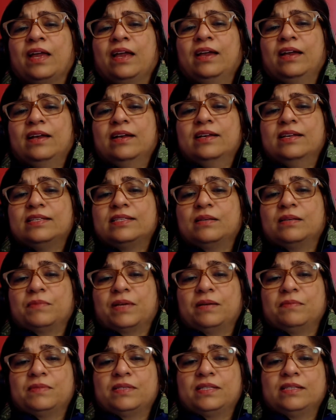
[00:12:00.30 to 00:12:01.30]
Okay. And
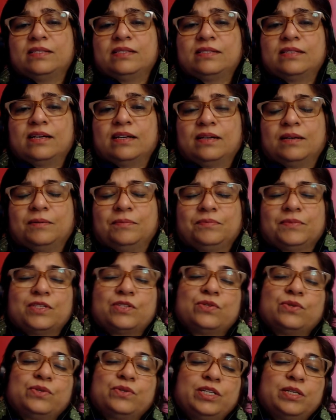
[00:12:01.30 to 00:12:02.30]
now he's
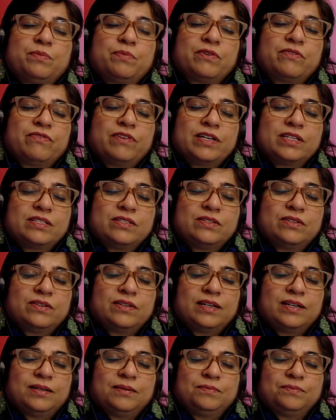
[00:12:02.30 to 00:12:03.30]
sometimes
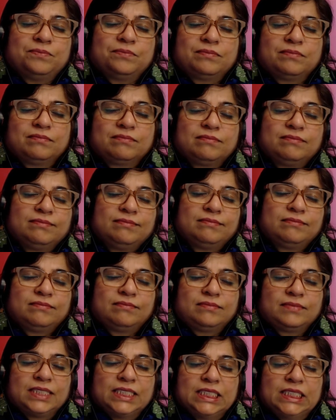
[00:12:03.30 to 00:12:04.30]
he's associate
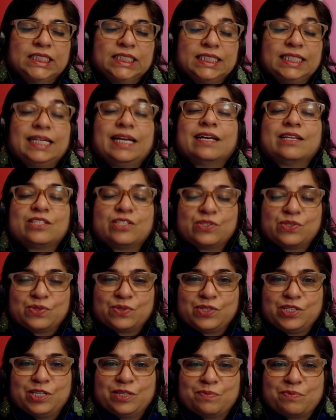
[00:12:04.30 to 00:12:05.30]
professor,
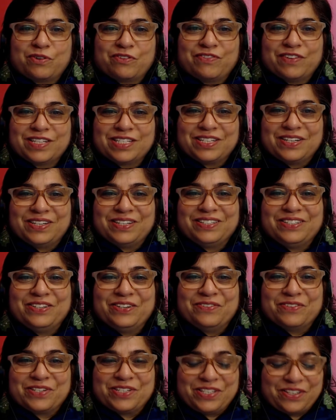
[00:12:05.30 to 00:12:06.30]

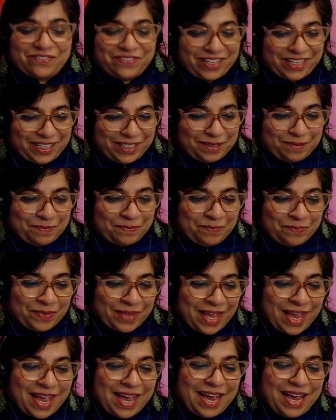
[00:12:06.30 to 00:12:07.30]
guest associate
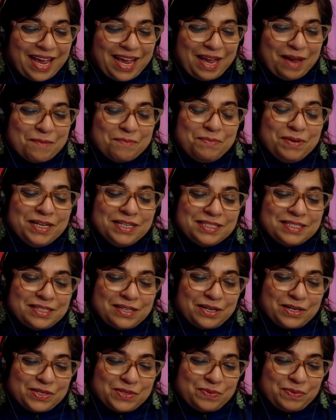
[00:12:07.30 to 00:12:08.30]
professor in University
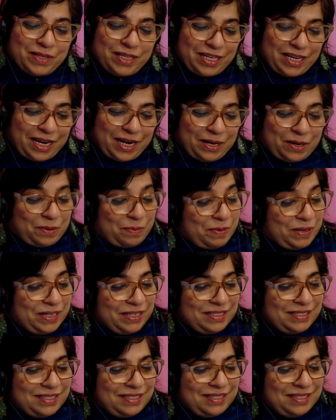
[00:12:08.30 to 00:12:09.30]
of Delhi.
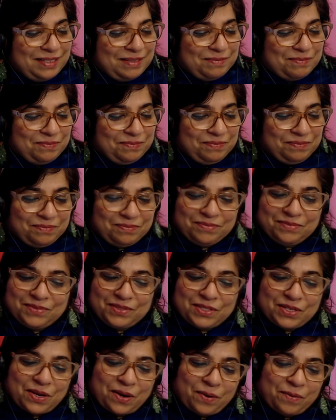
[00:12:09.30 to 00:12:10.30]
Peace starts
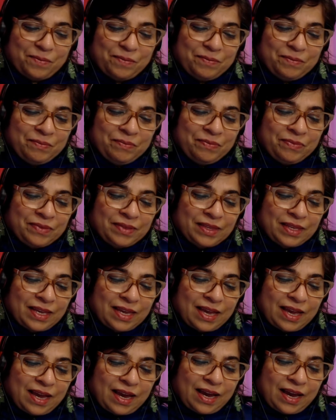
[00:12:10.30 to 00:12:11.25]
with inner peace.